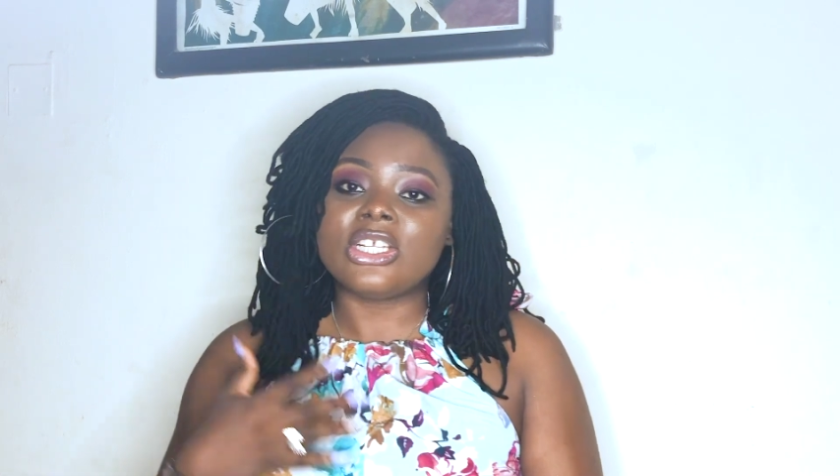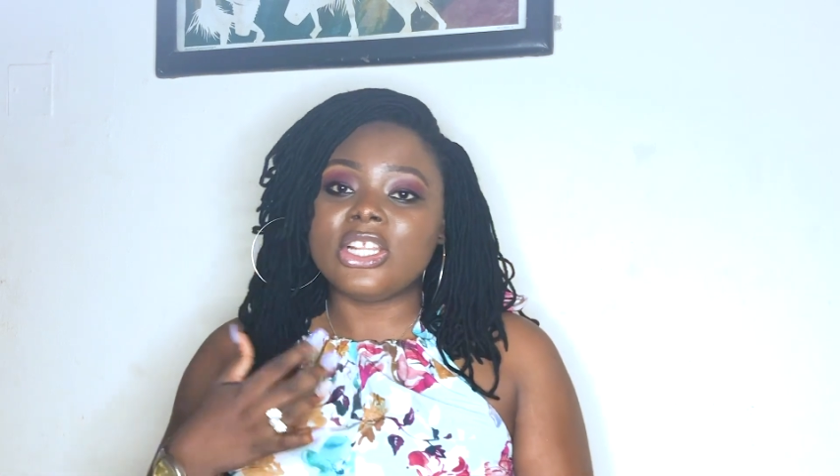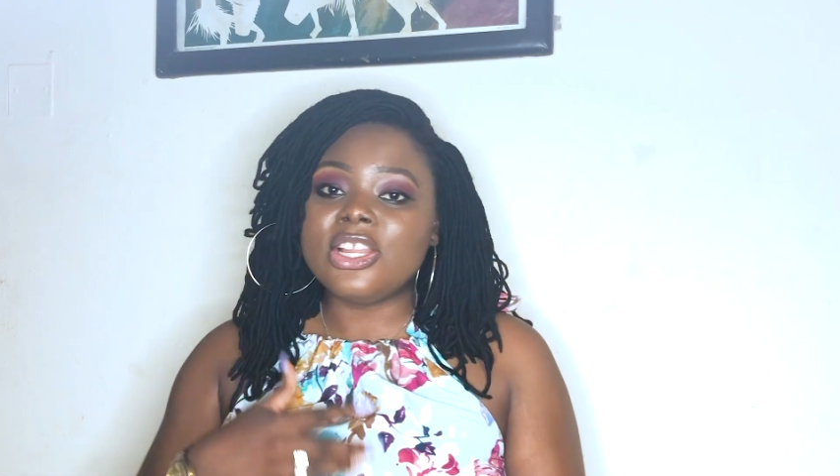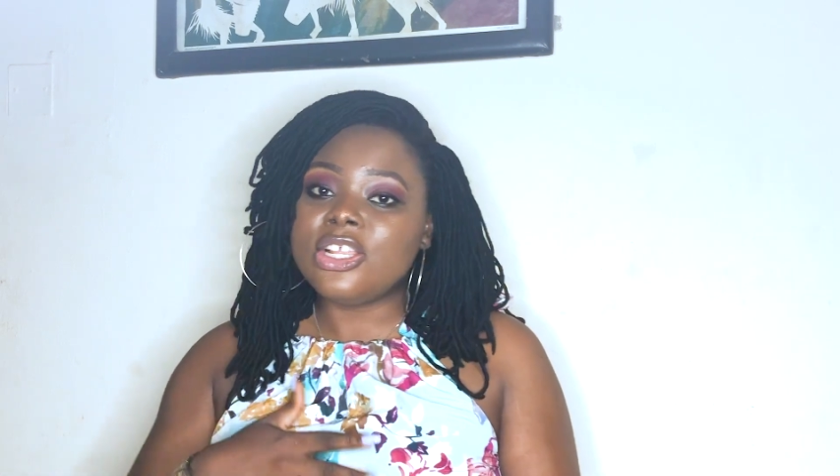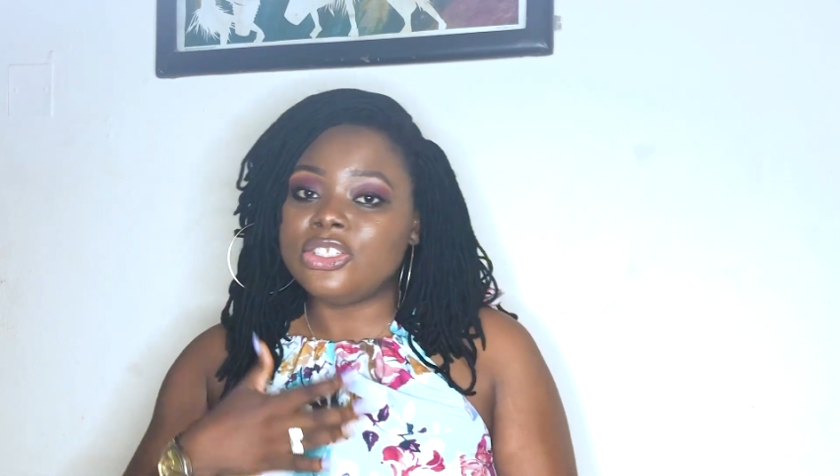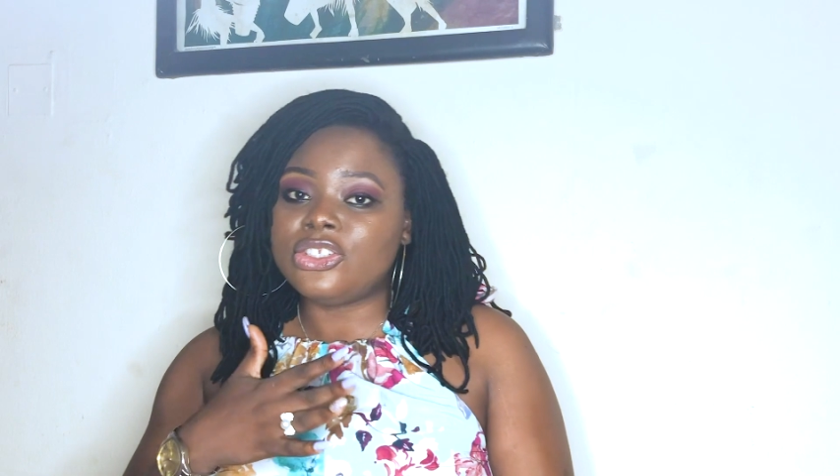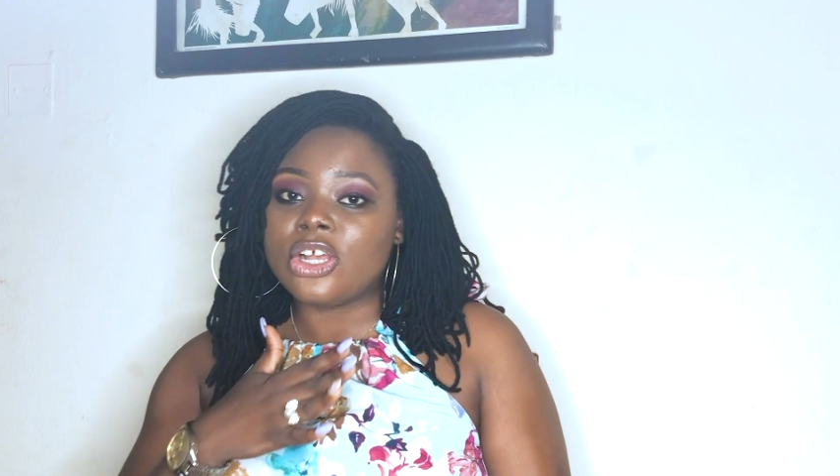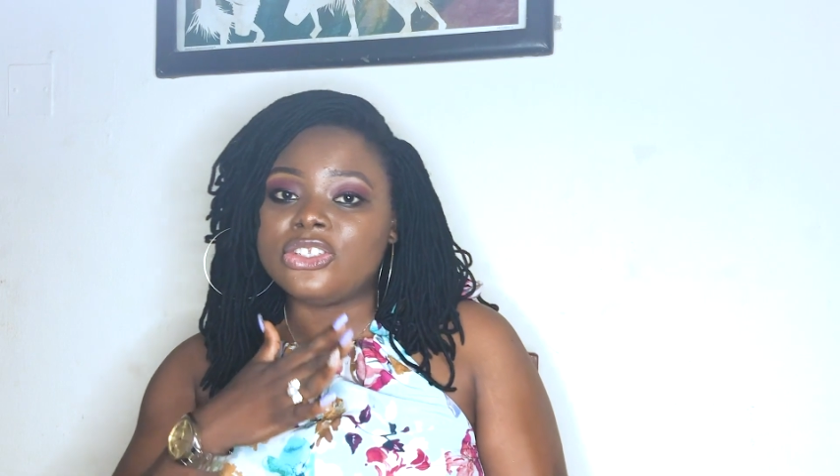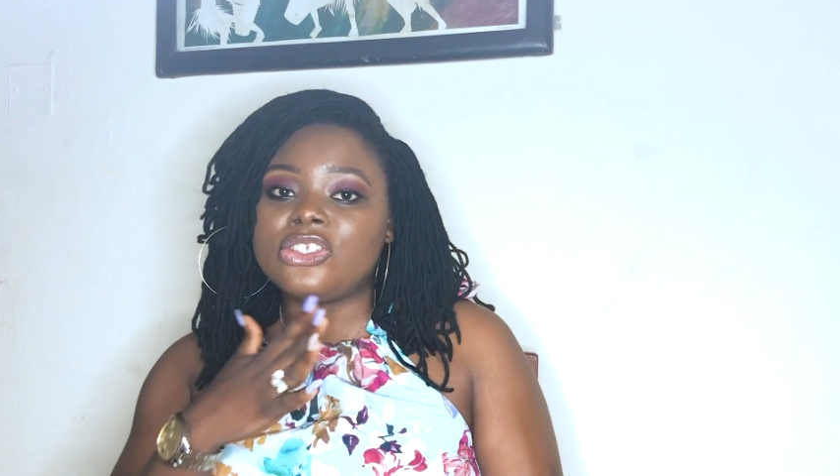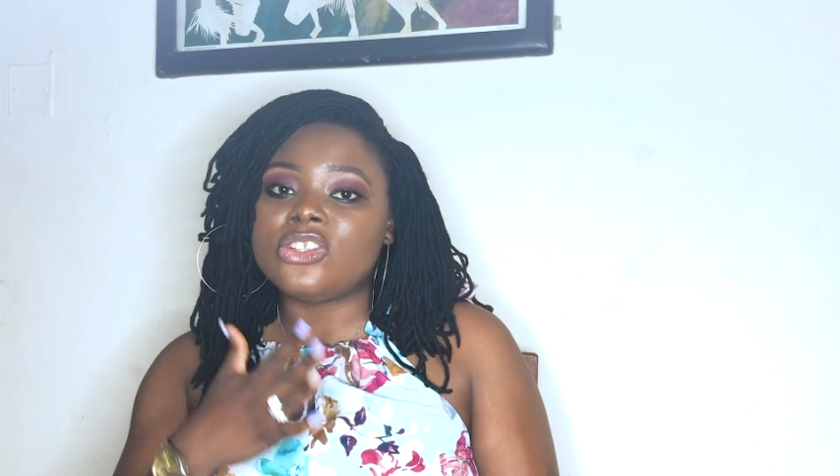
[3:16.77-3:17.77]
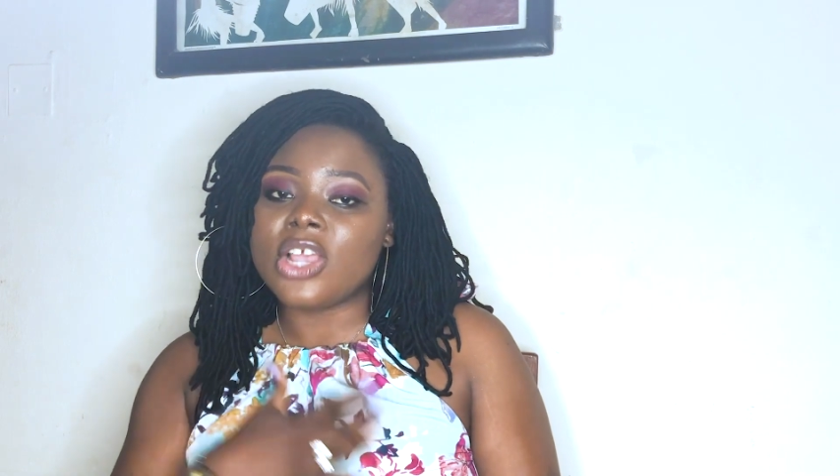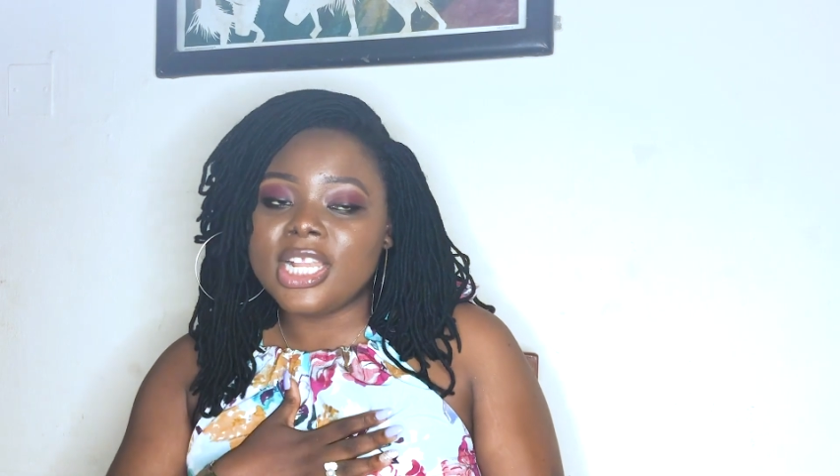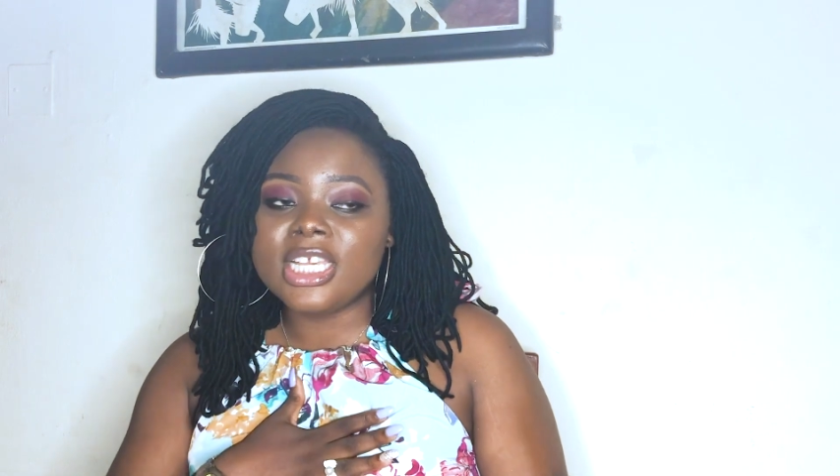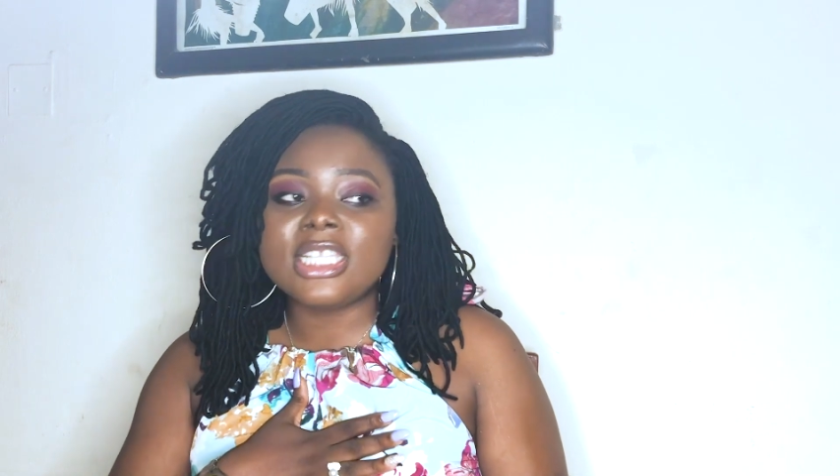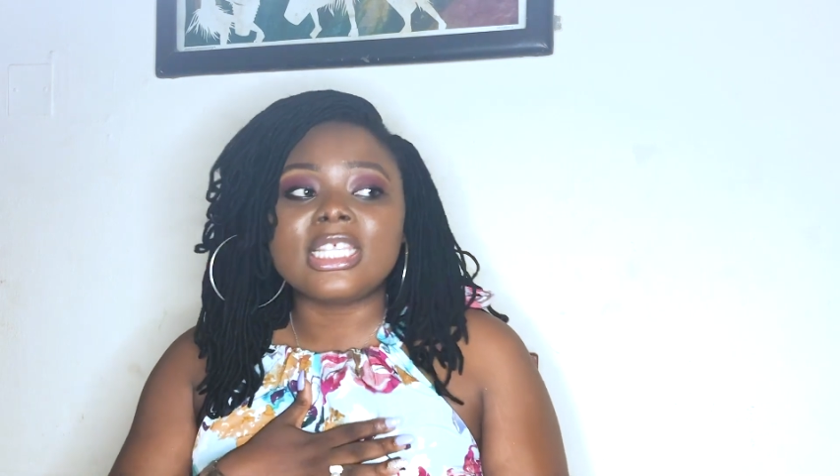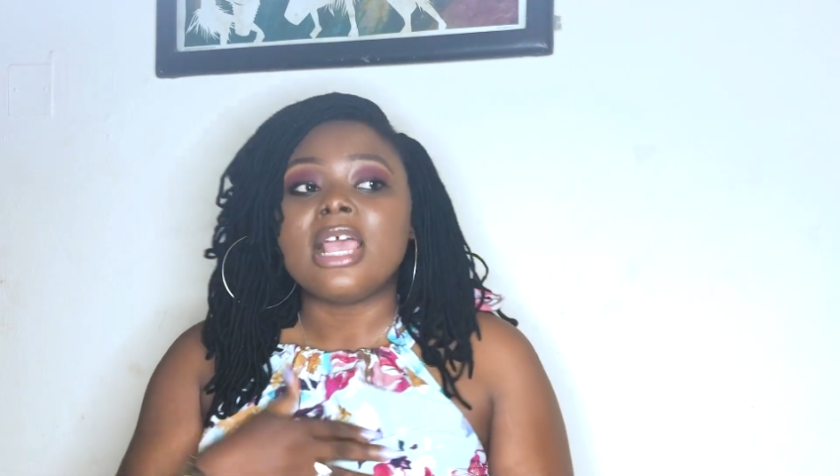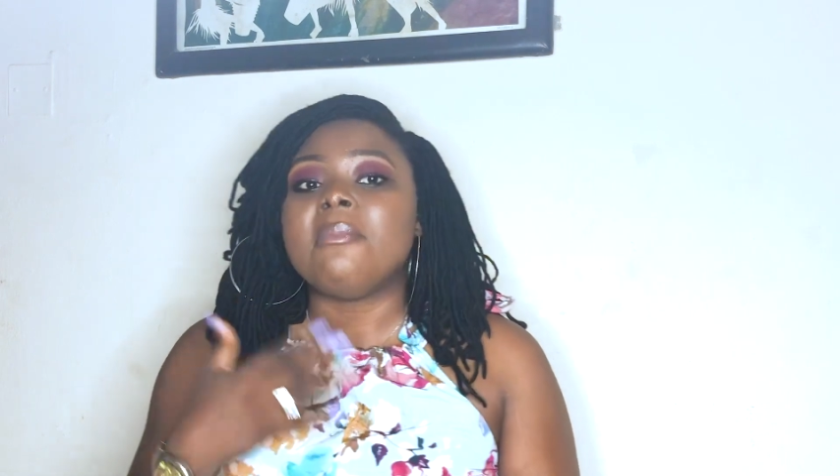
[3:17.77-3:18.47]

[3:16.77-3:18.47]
cleaning the church toilet.